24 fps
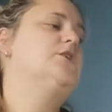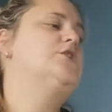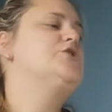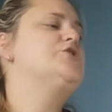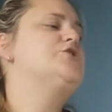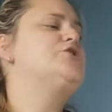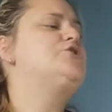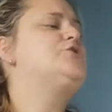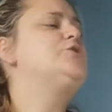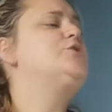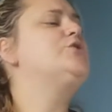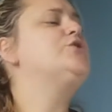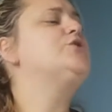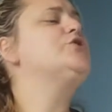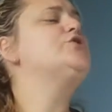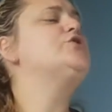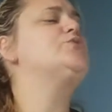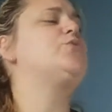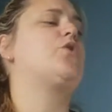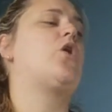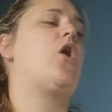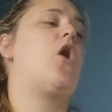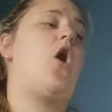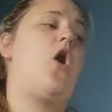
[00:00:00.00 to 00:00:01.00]
Suitors
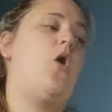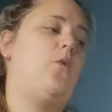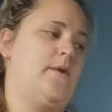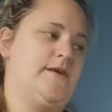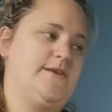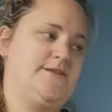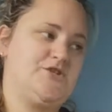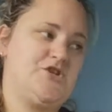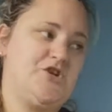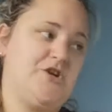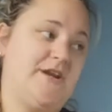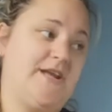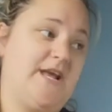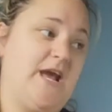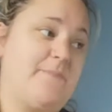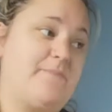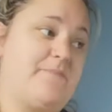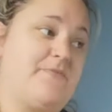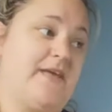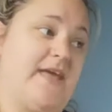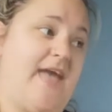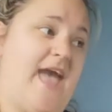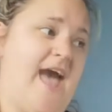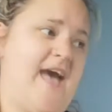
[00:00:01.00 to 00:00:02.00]
were always turning
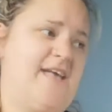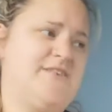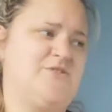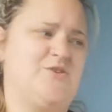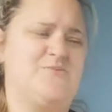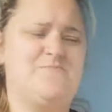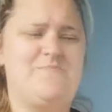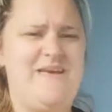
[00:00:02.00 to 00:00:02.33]
up the castle,